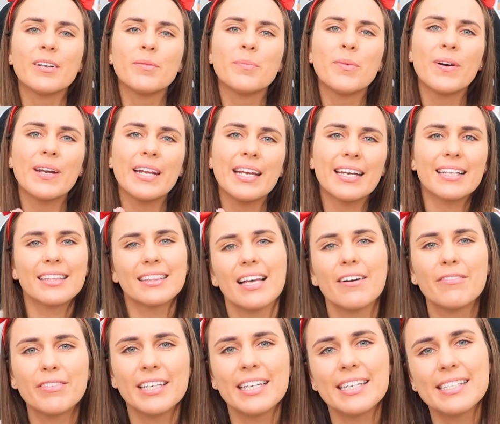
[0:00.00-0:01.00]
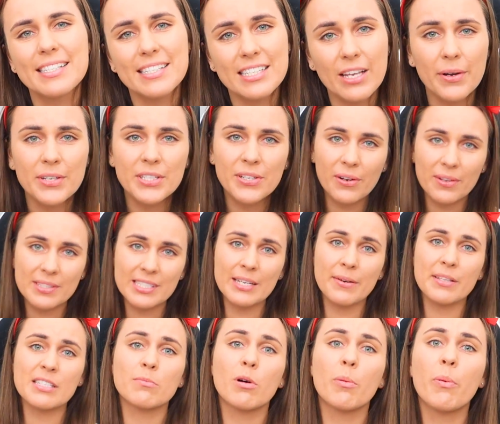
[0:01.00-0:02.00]
Good morning, lovelies. ZoëTwoDots
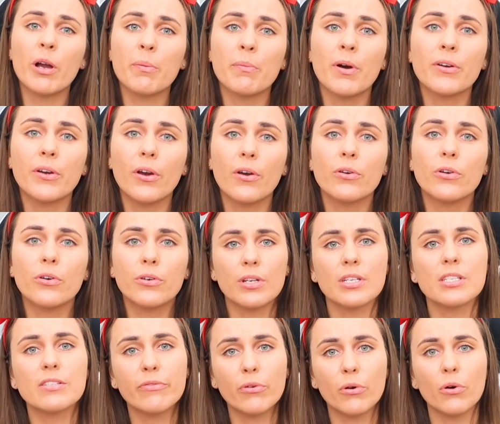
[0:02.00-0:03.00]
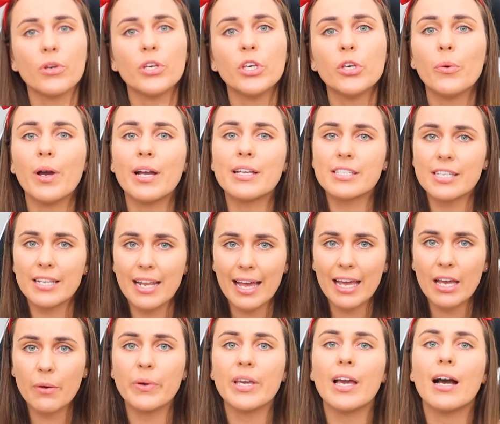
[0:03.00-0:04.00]
here with some more Pokemon Go goodness for you, and
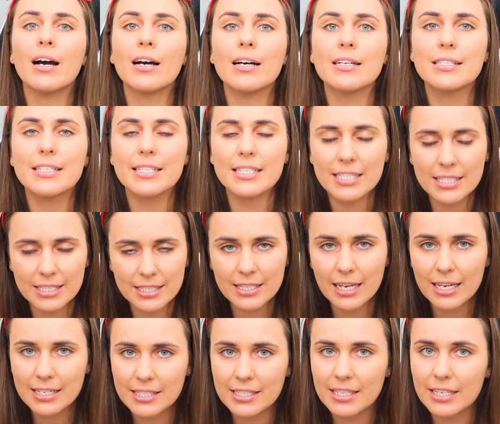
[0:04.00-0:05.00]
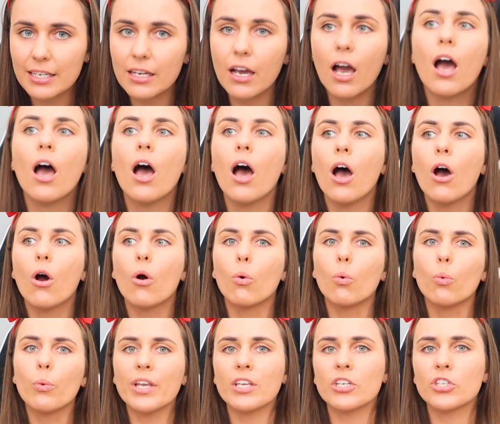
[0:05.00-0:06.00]
today we are discussing
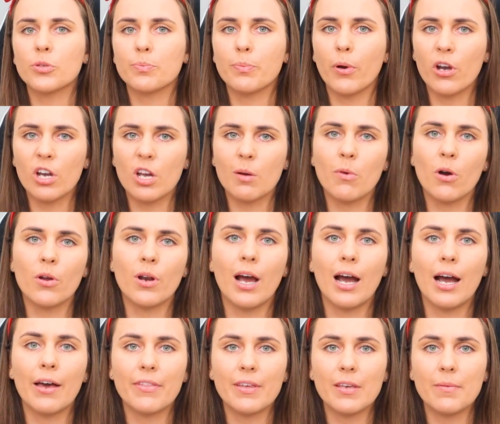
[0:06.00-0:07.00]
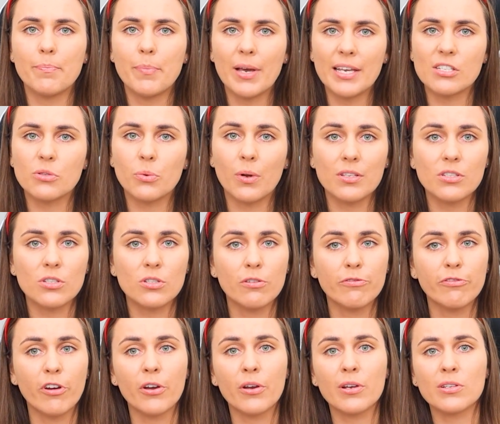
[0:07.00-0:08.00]
which Pokemon are the best ones to
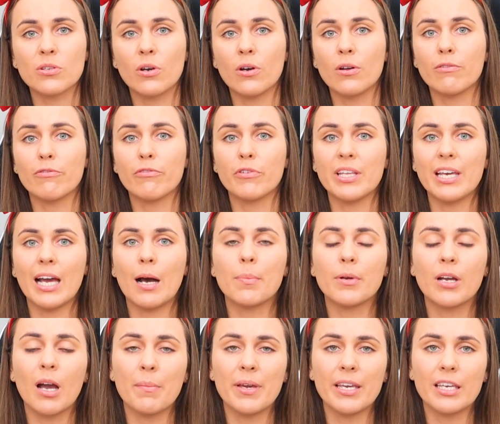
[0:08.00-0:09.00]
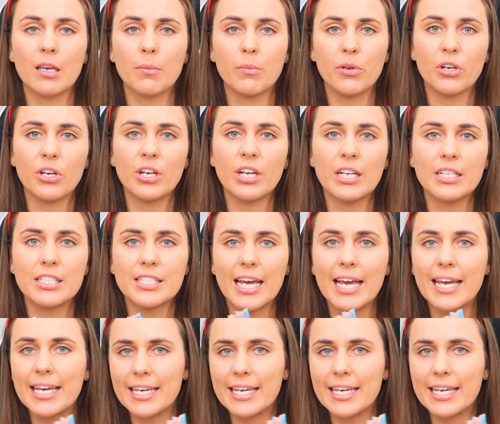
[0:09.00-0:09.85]
focus on for the upcoming community